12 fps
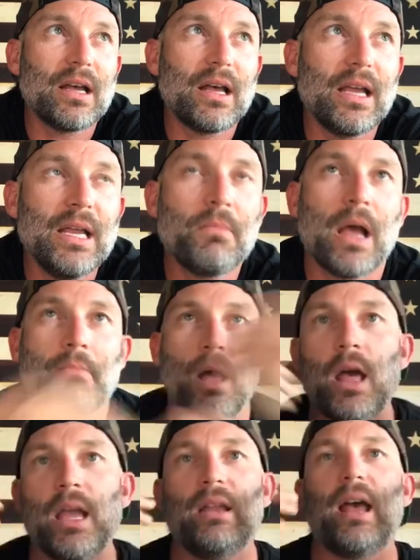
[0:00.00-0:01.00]
in my
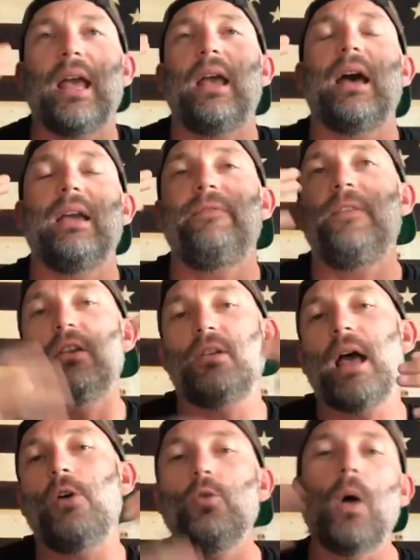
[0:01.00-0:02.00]
mind, I figured
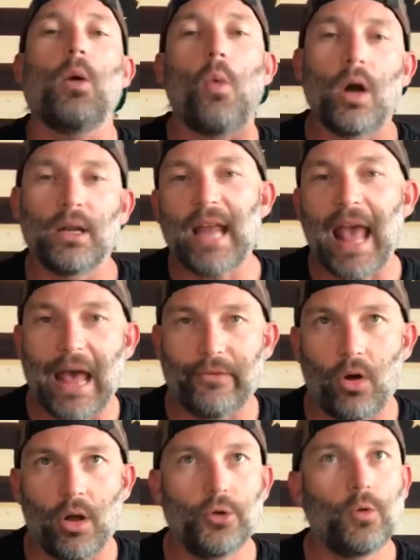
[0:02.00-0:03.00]
out who I wanted to have
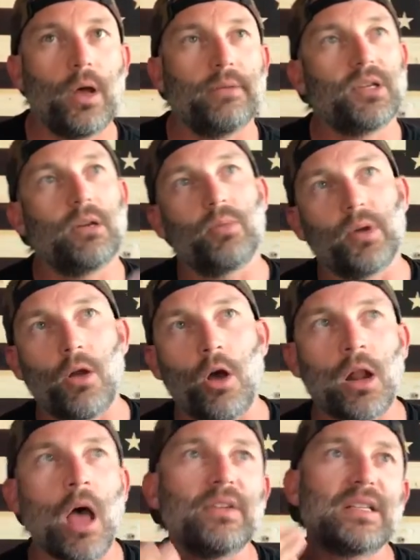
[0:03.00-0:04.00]
on, who I was going to bring
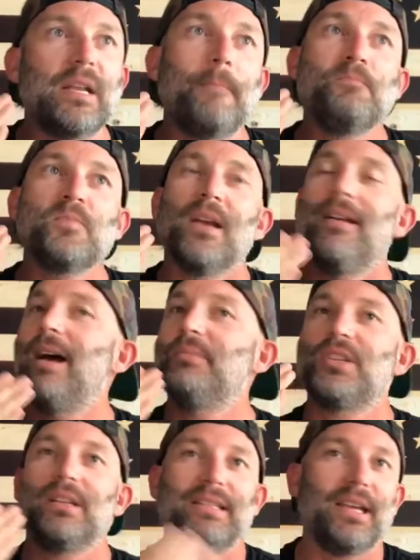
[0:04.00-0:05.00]
on. Obviously, I'm
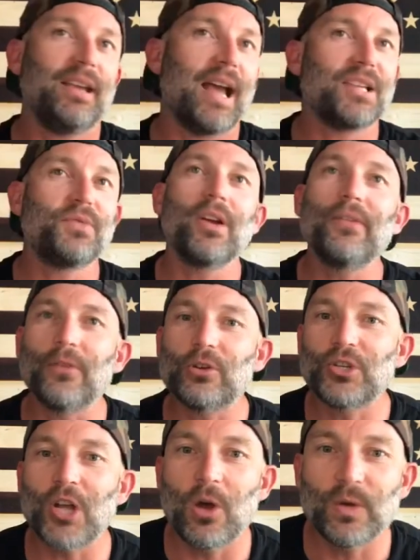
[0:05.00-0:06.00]
just going to tell you guys, the very
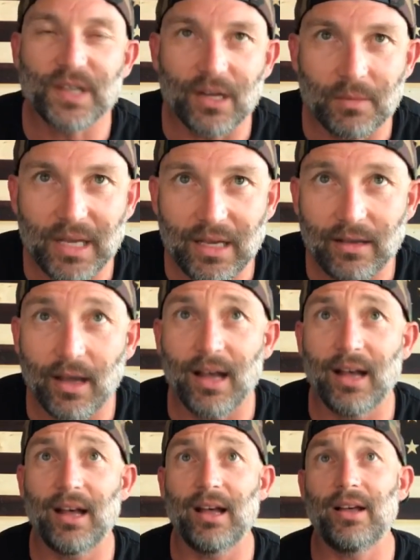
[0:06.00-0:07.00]
first show is going to be
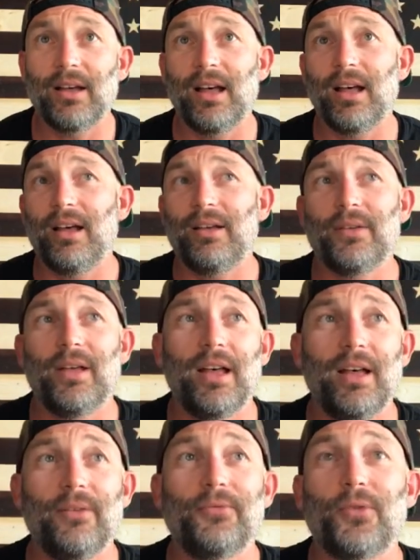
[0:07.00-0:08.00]

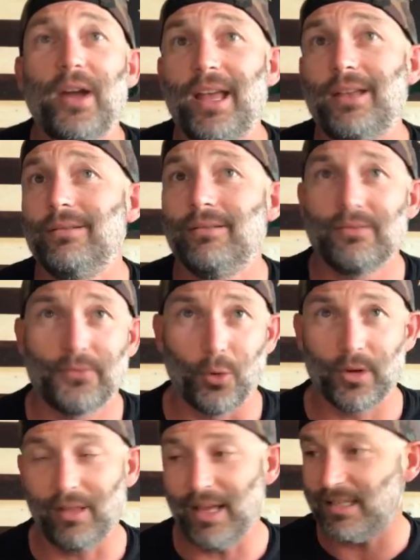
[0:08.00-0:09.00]
Fred
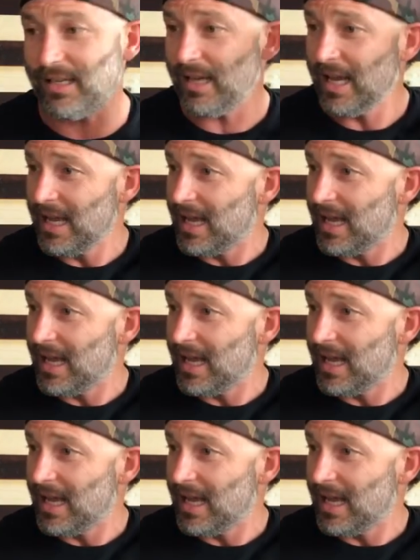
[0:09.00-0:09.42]
Fourth Lacey.